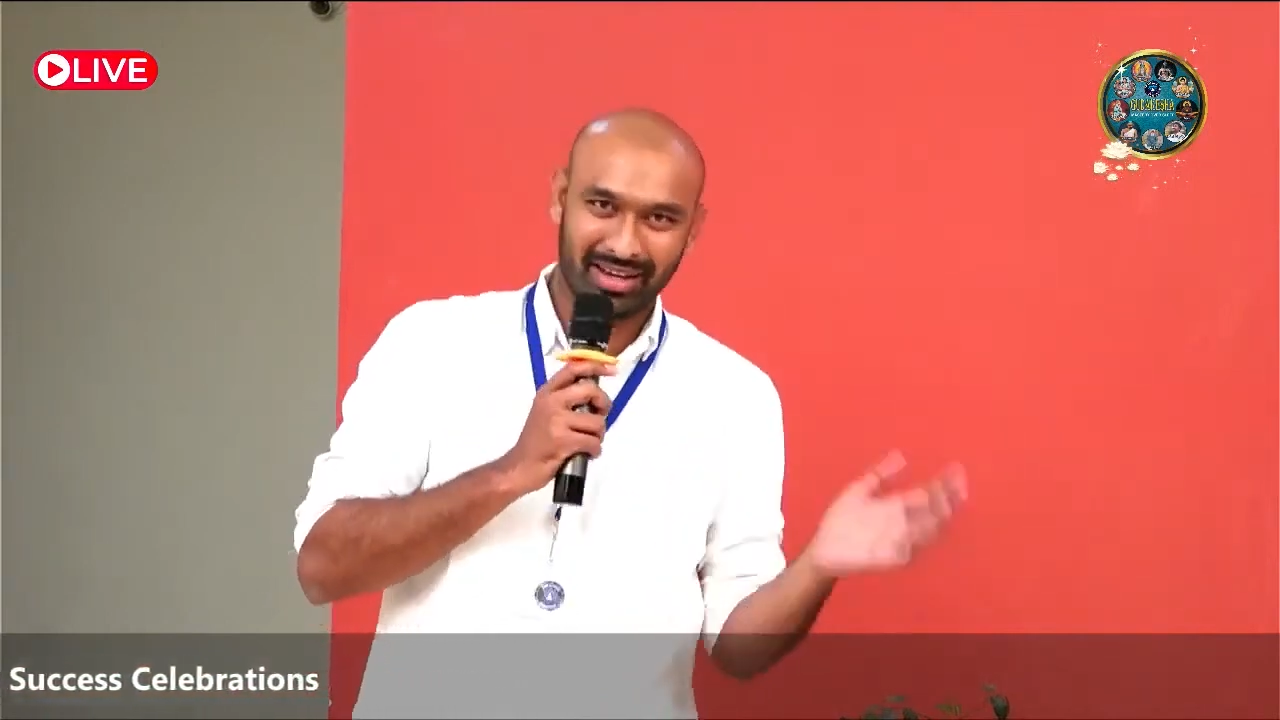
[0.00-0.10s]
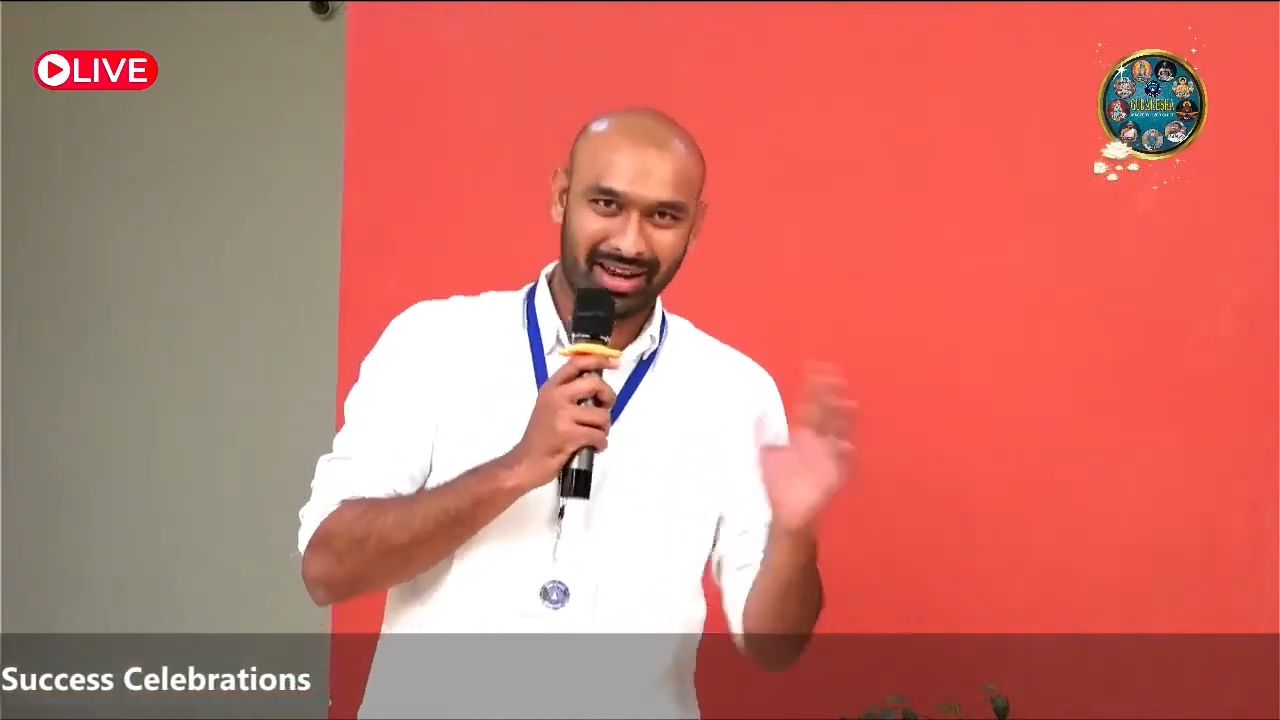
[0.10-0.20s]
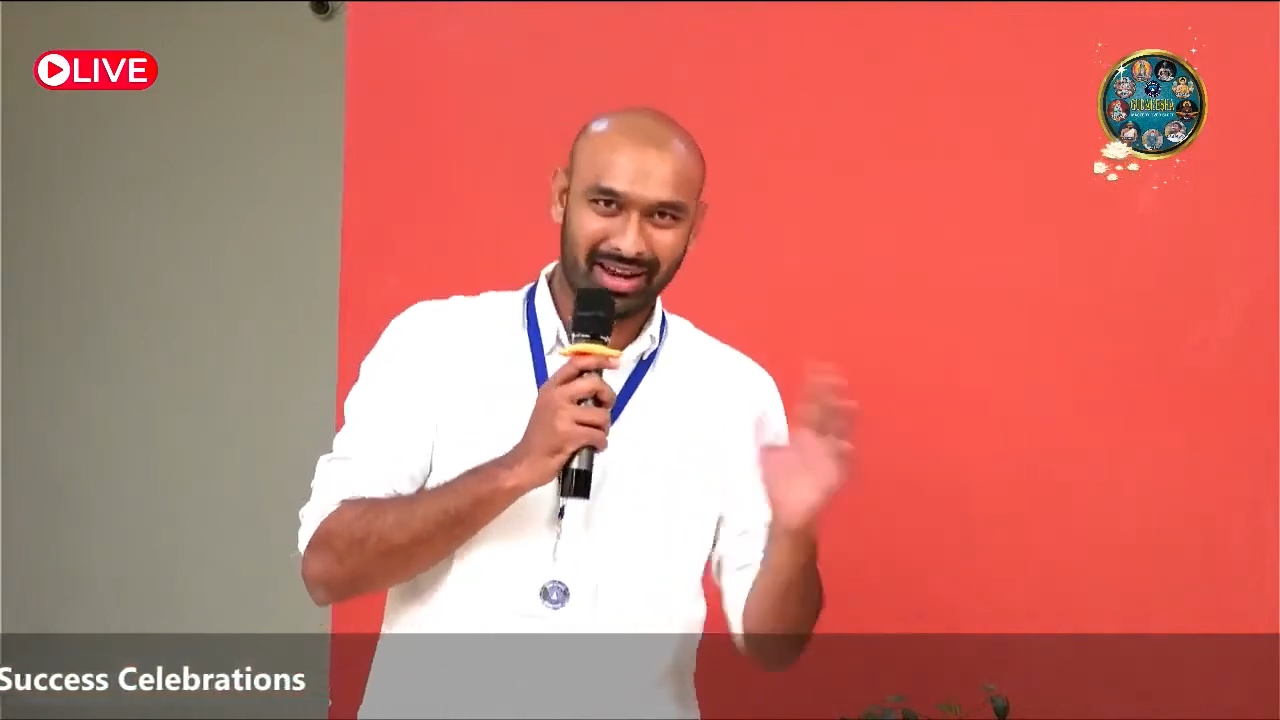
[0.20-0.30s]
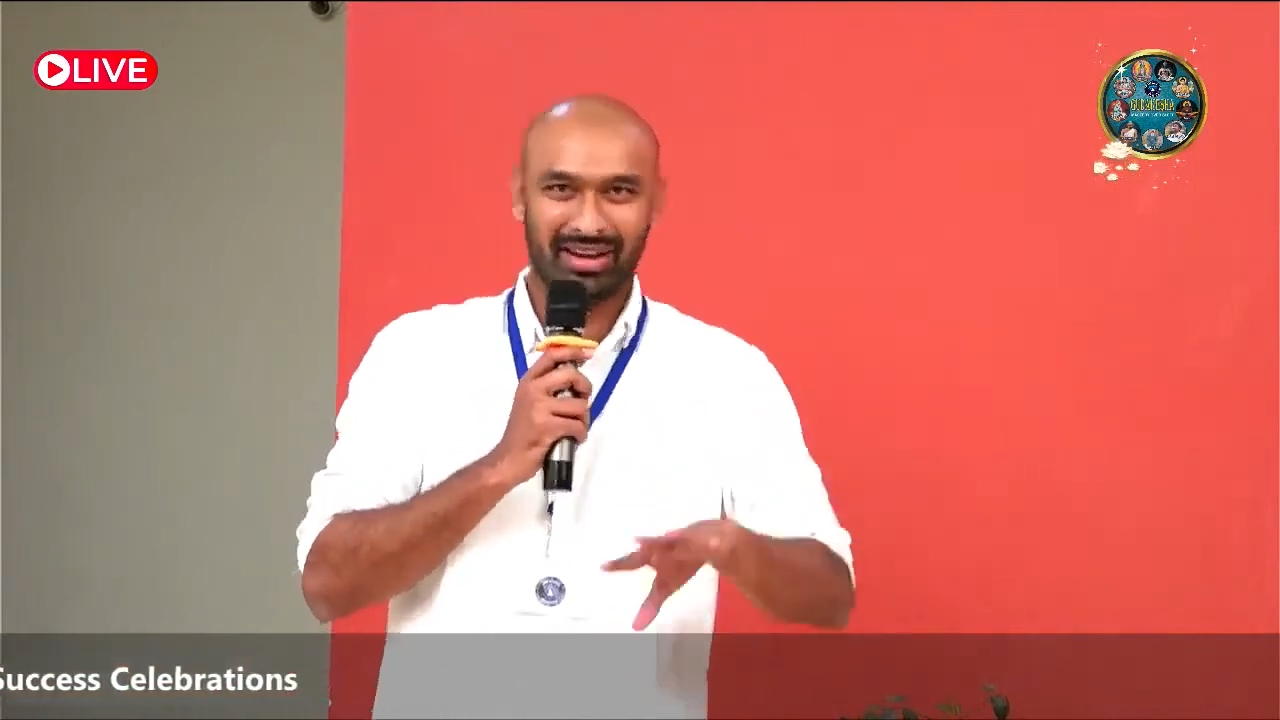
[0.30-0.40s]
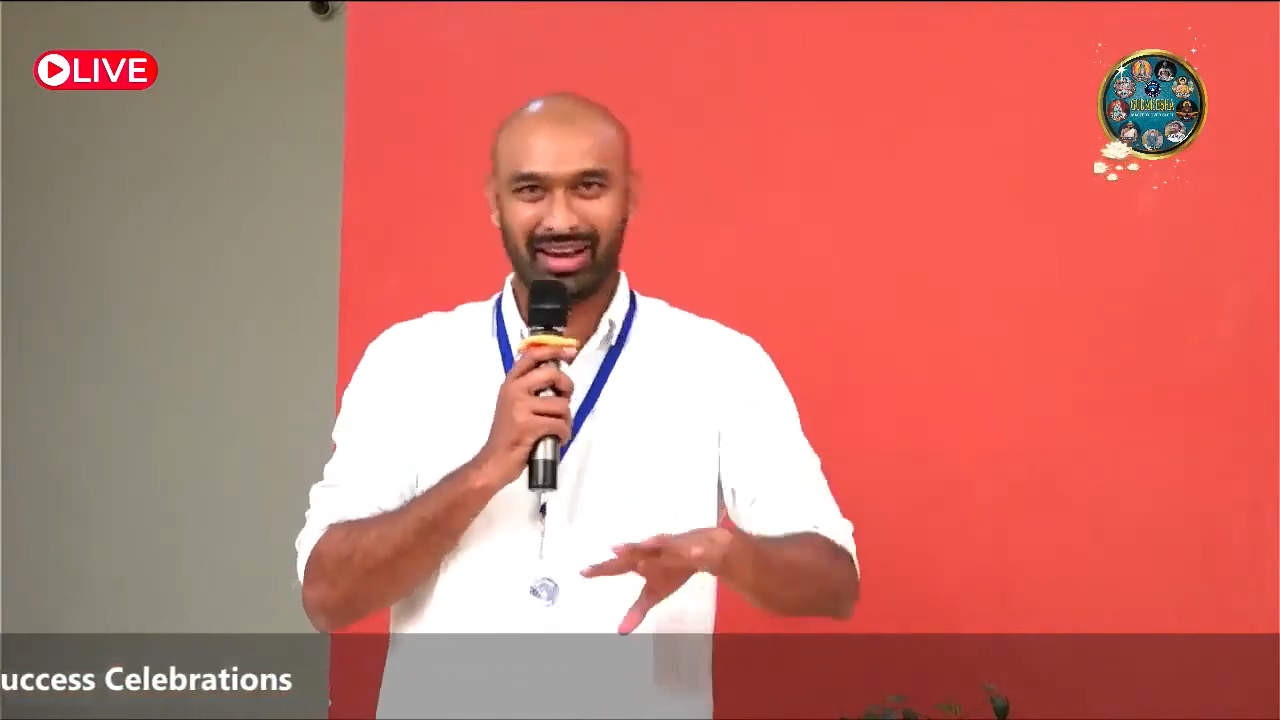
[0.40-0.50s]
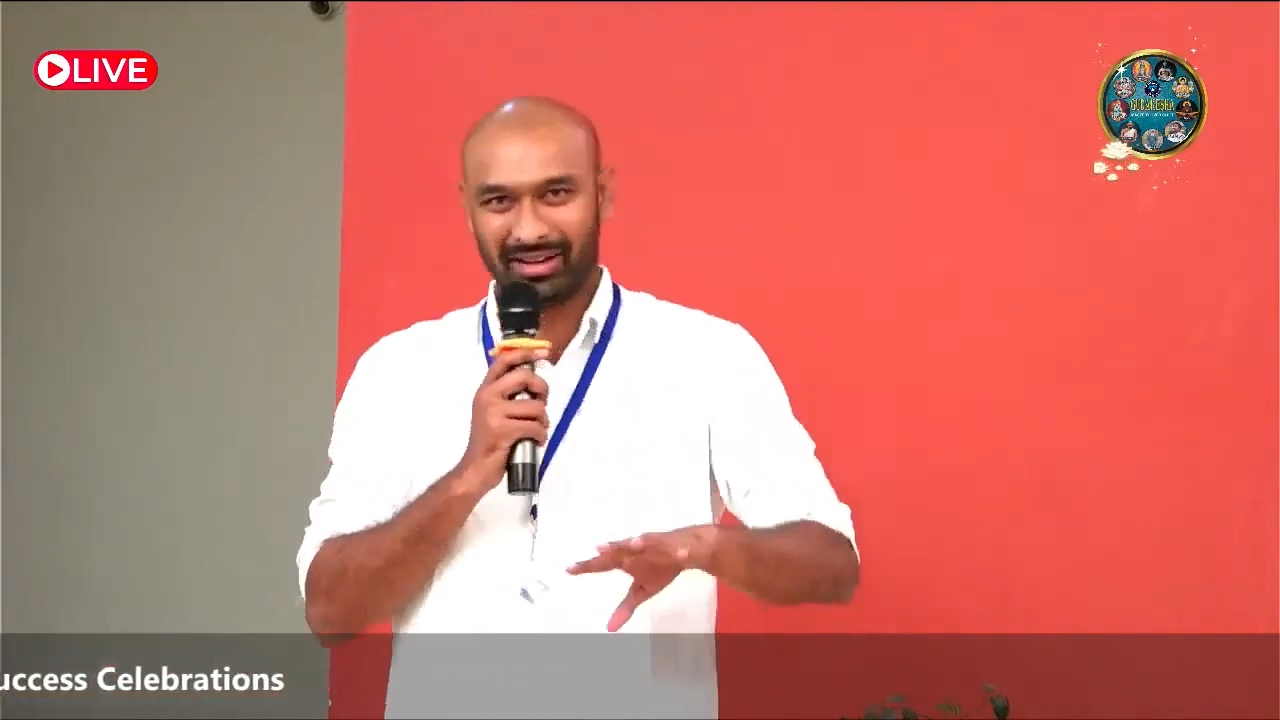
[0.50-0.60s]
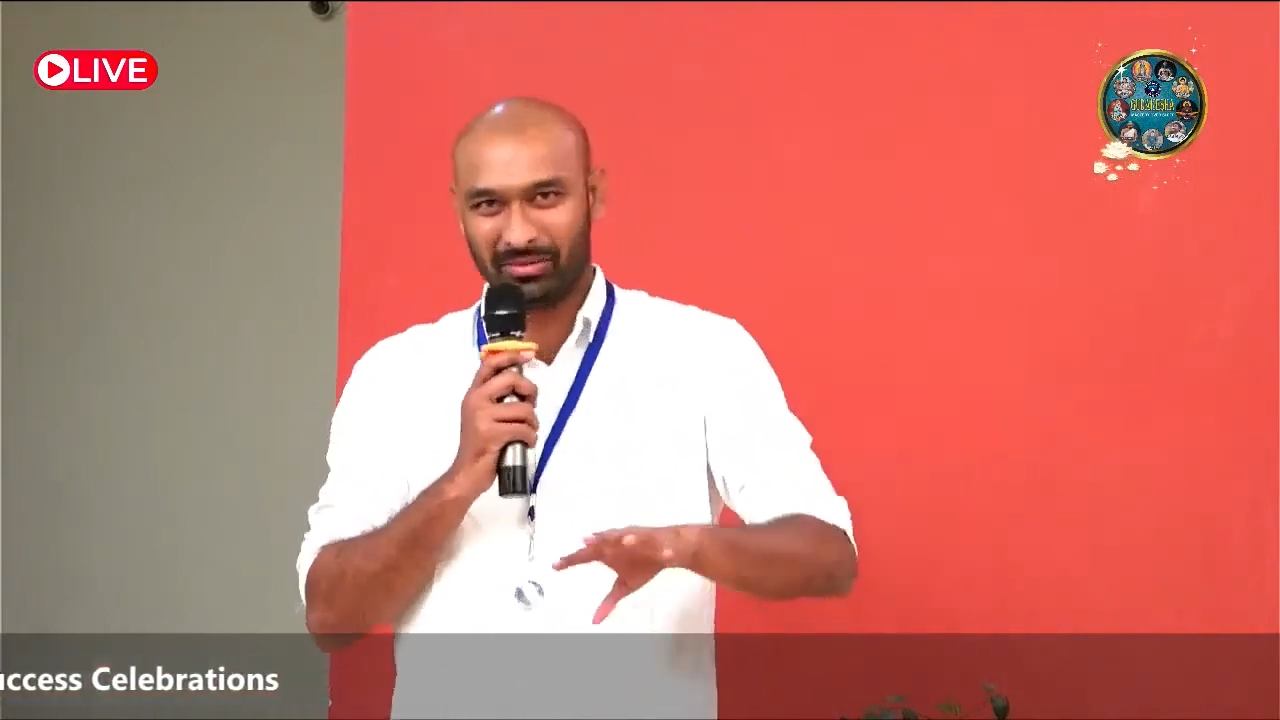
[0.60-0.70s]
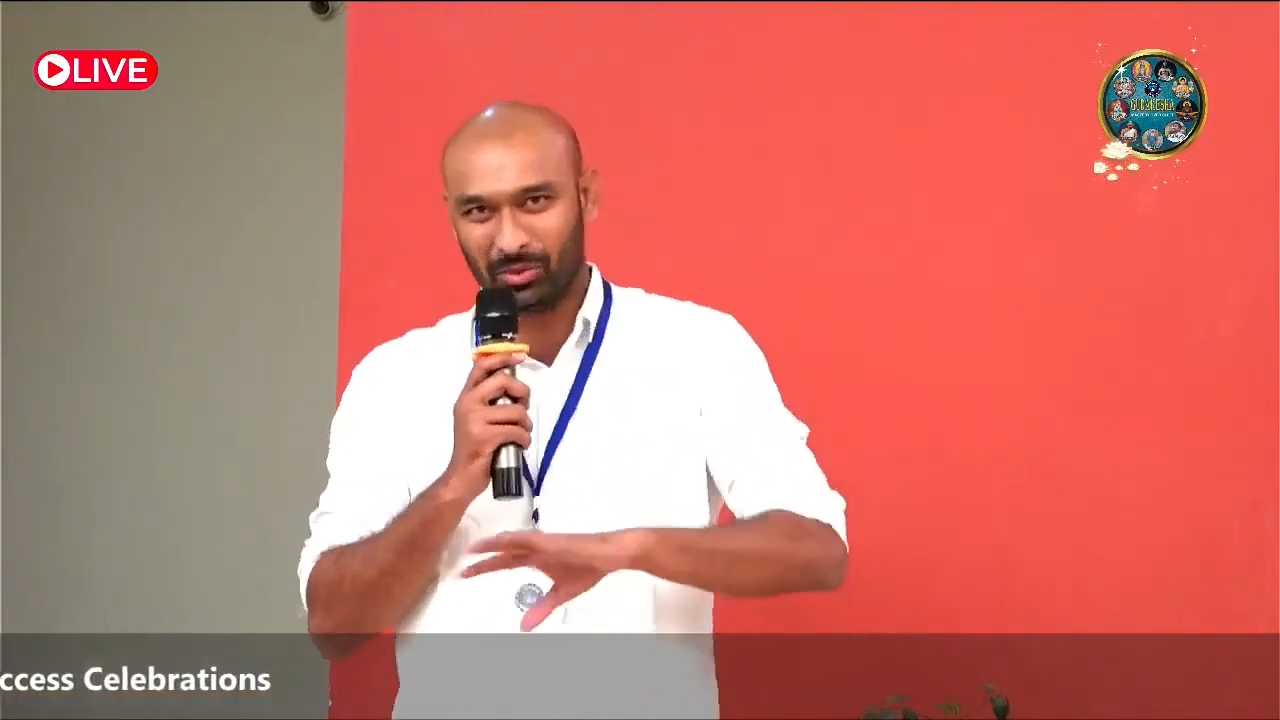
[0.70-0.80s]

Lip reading: and night